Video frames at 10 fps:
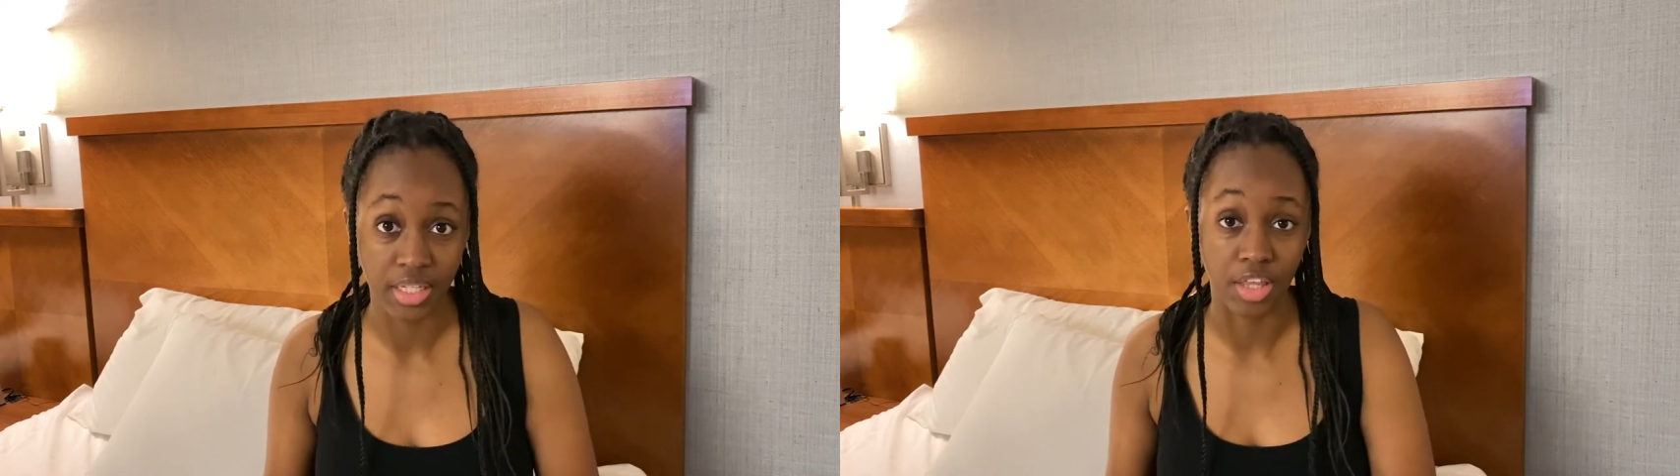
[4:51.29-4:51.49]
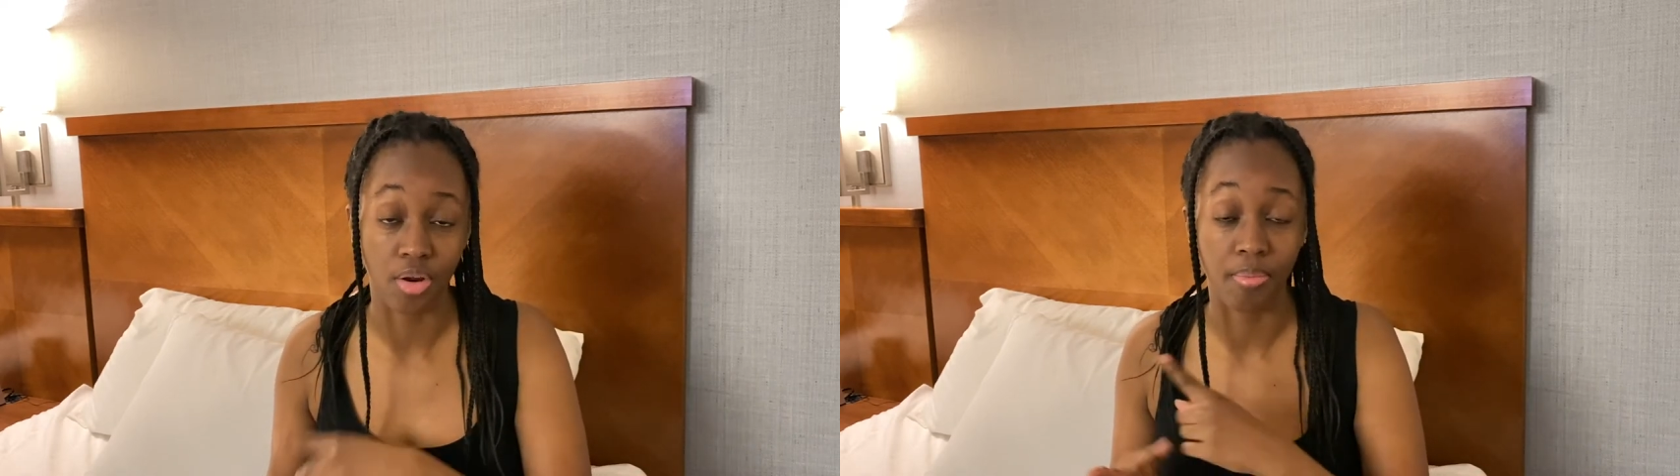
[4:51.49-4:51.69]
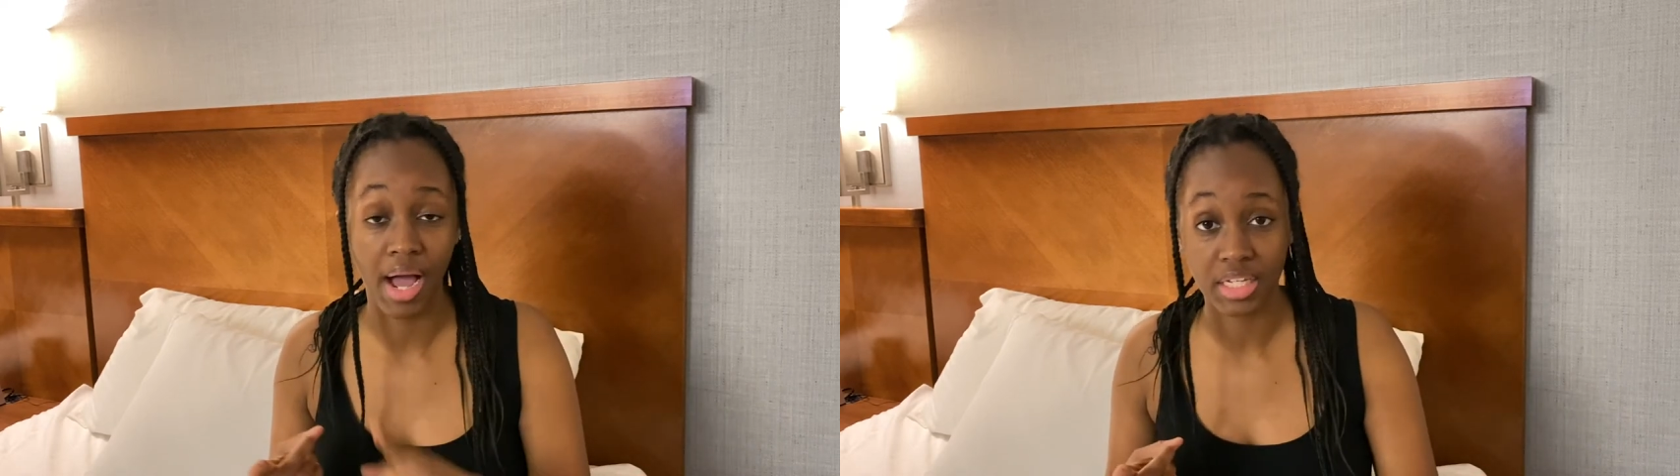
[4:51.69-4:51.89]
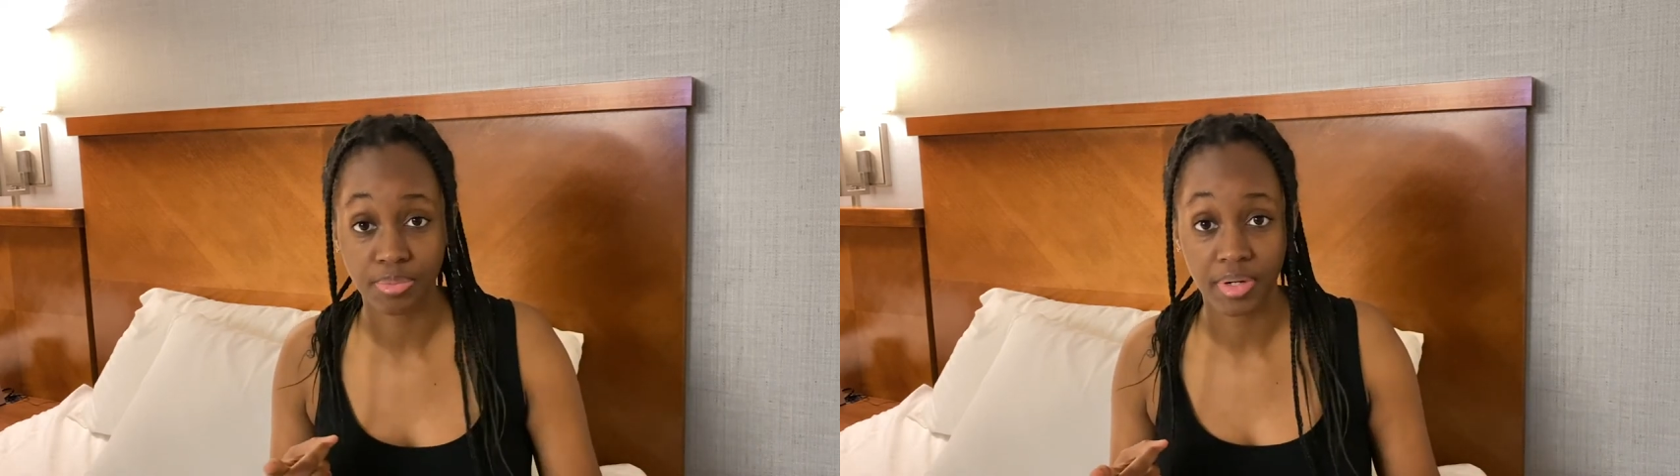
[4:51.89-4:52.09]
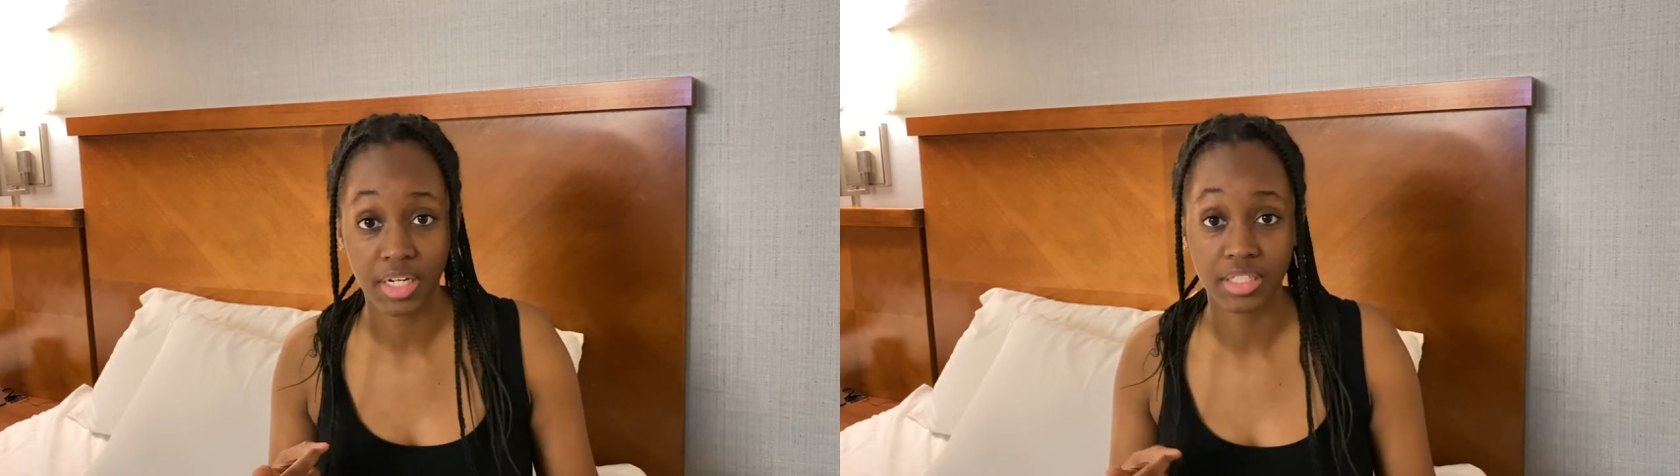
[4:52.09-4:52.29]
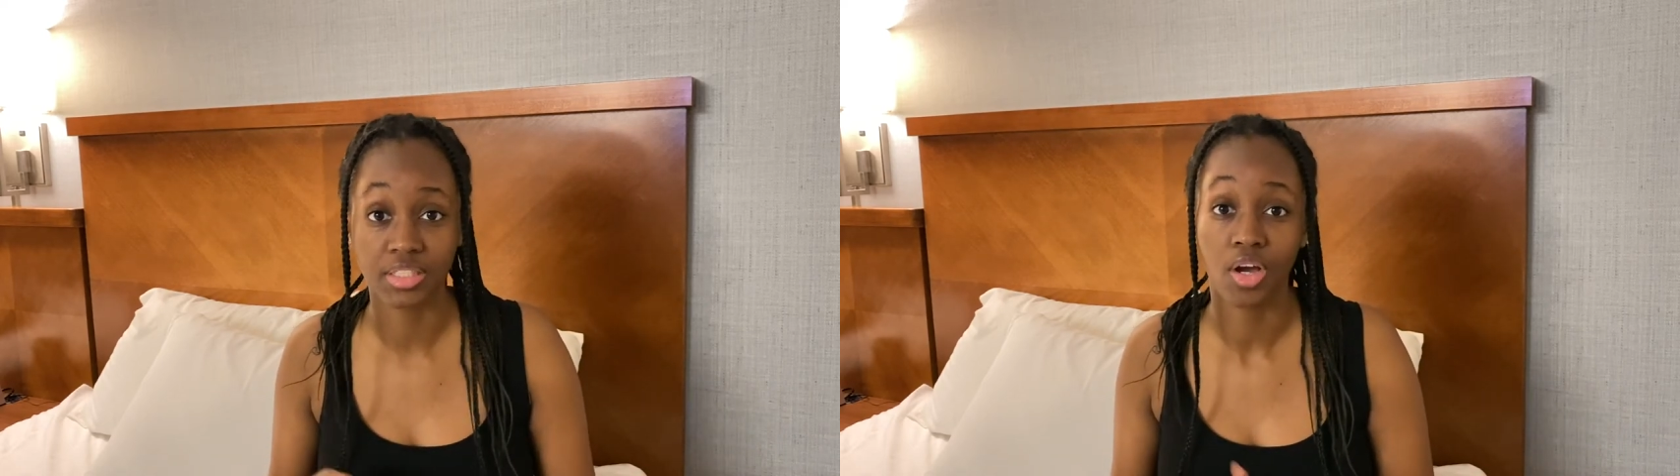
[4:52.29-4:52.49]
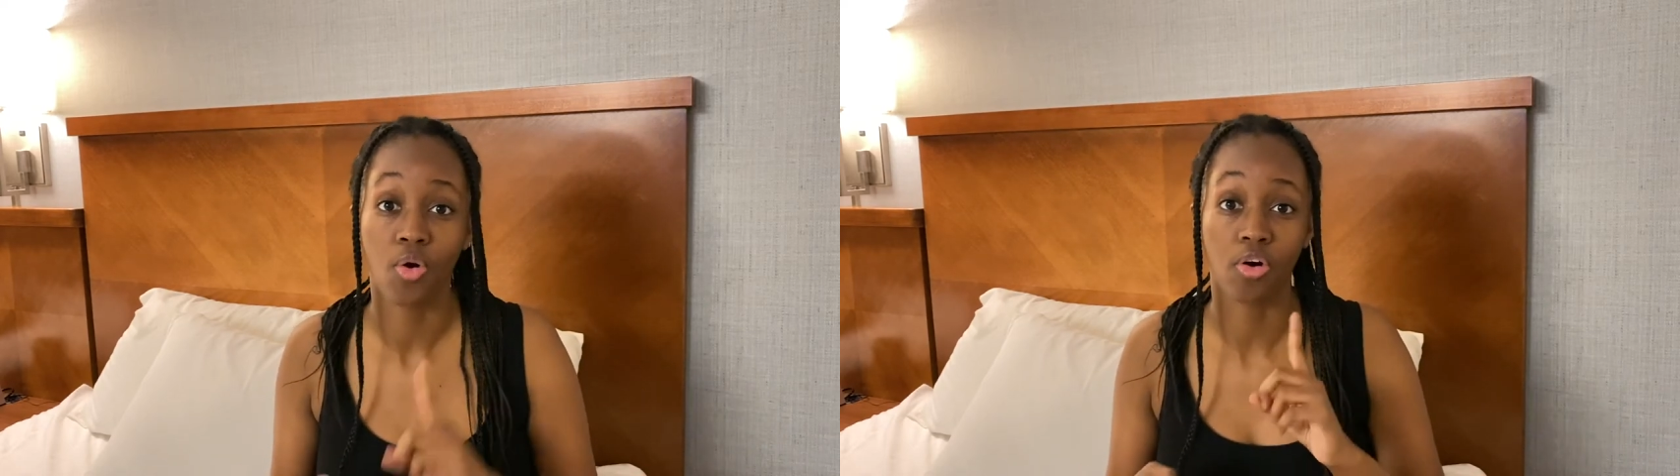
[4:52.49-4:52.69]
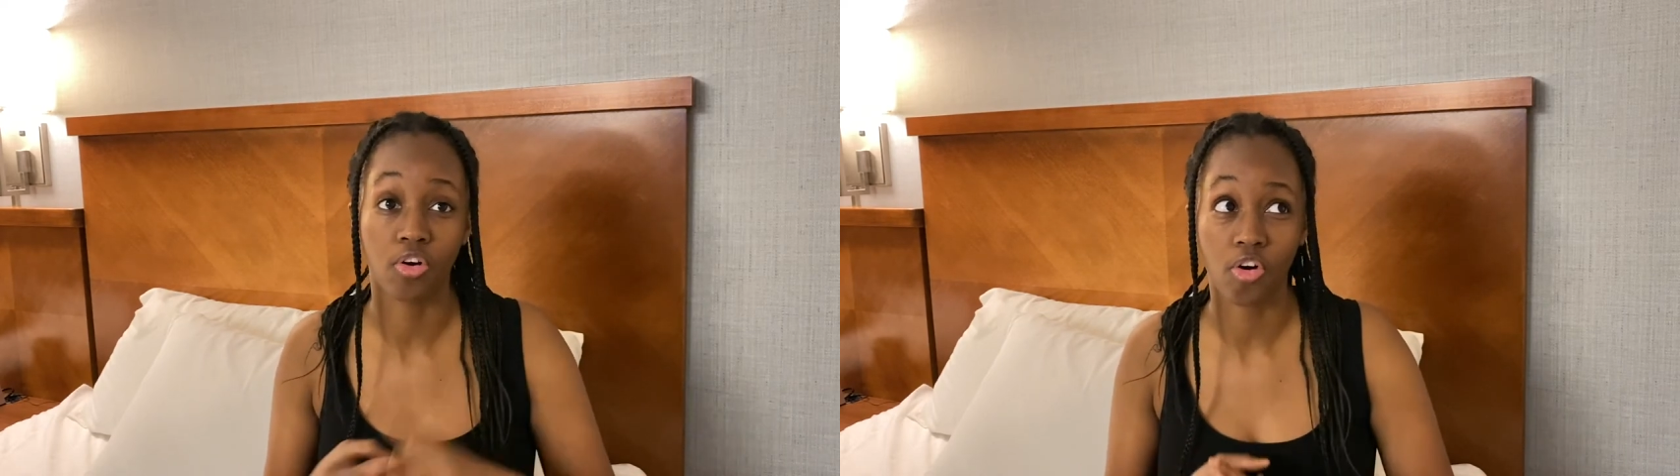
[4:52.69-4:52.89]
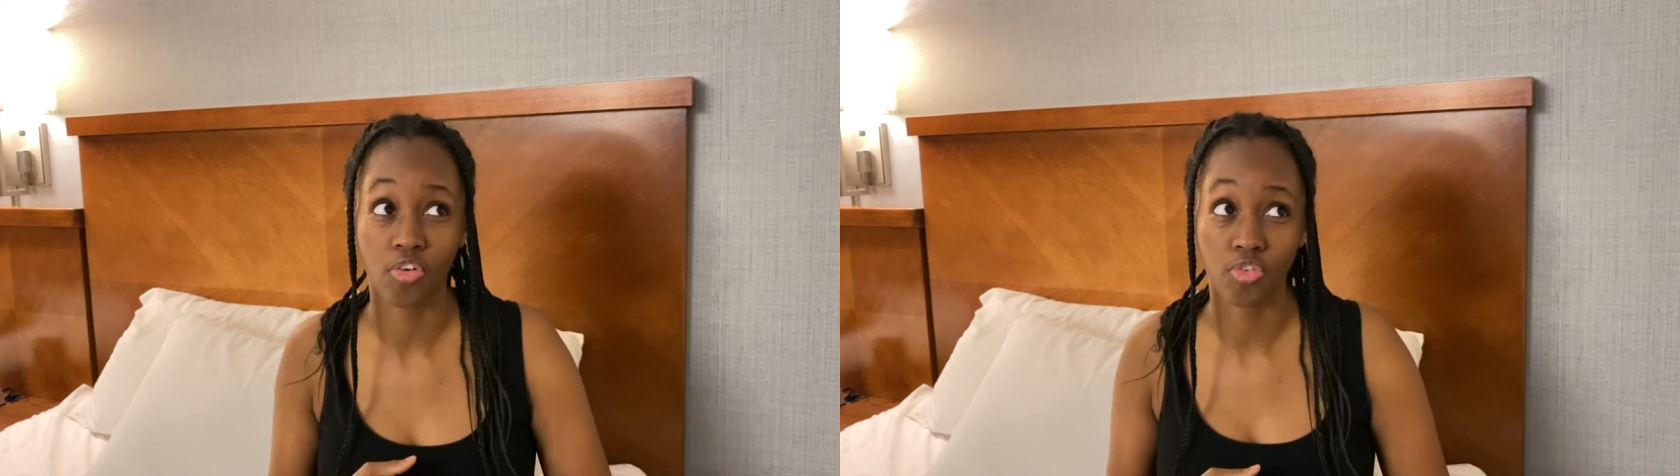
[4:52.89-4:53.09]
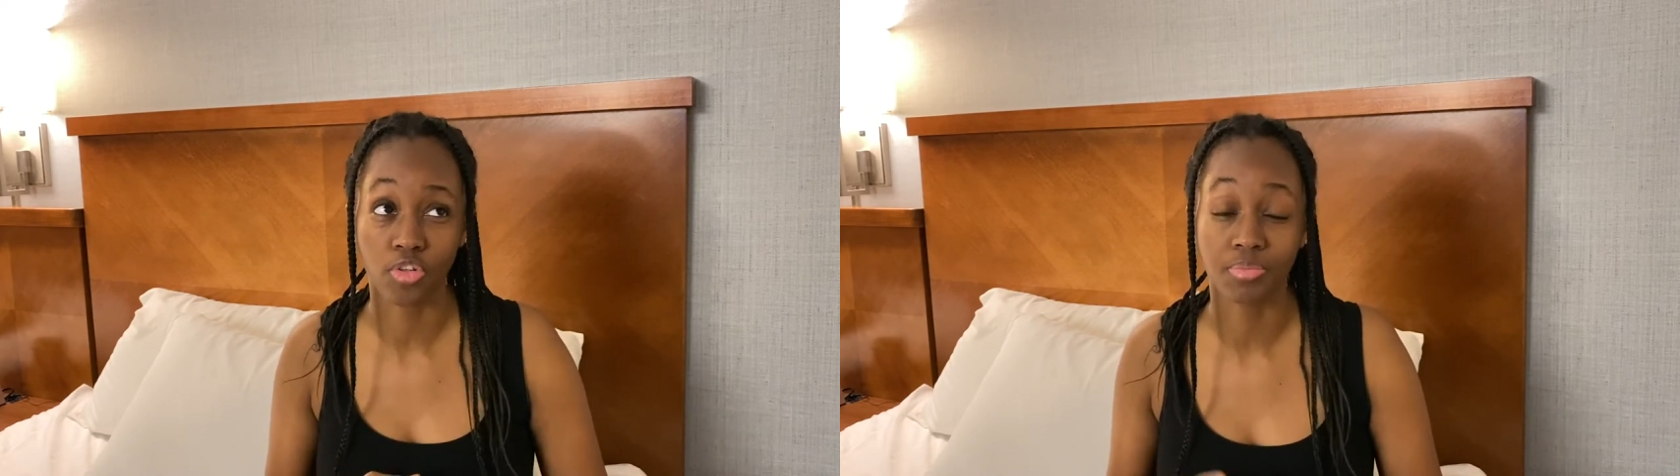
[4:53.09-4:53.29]
Either box braids or
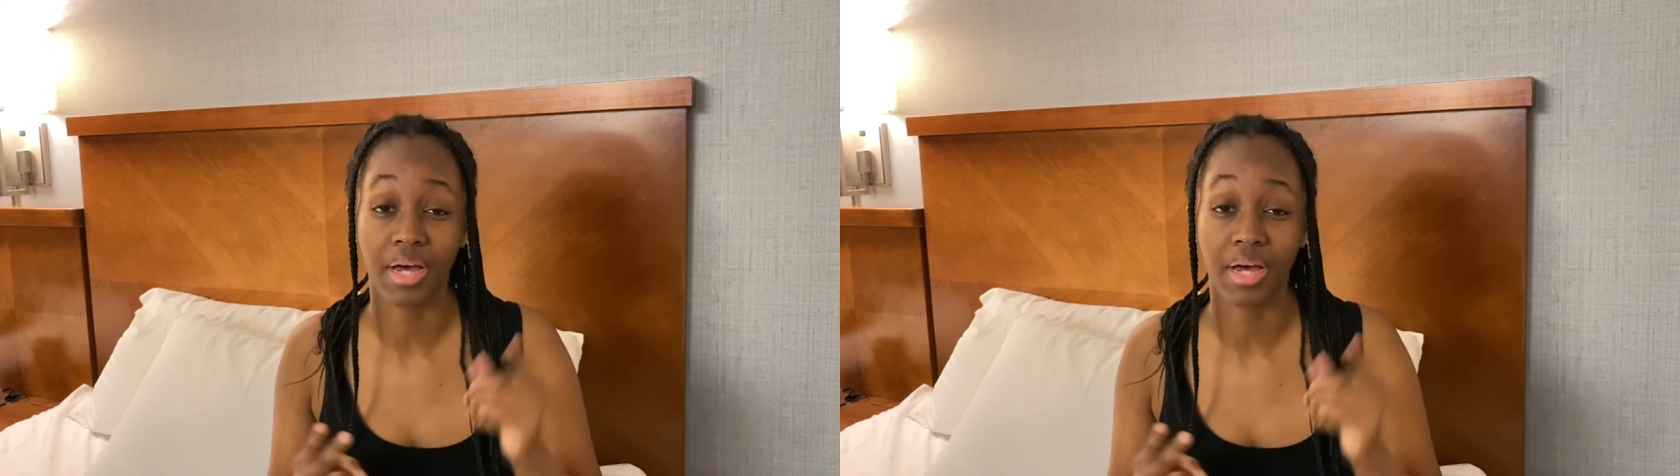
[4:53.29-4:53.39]
cornrows,